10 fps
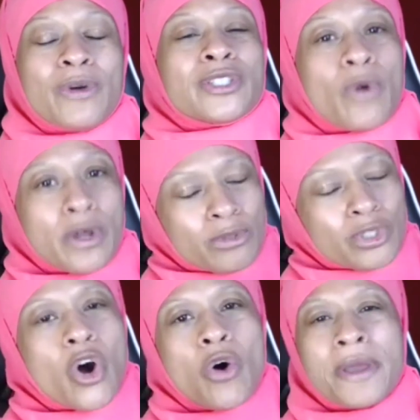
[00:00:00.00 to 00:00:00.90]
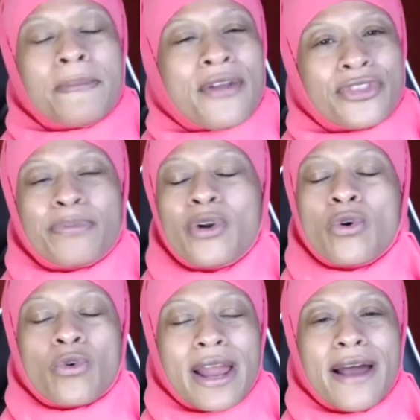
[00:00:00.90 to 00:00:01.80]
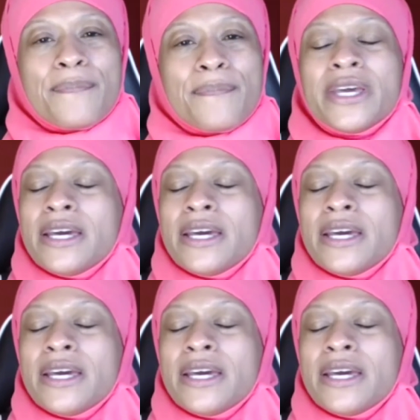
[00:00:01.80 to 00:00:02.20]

was the one who told me about the program.